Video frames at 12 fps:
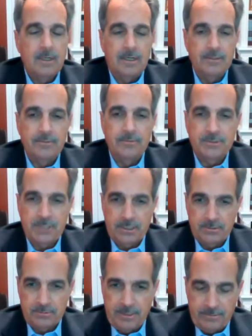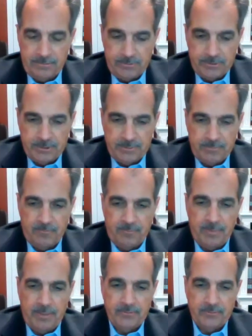under the general editorship of
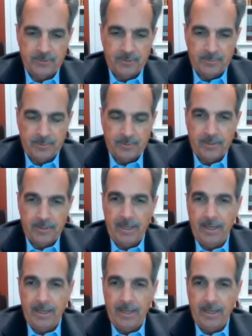Ben Summer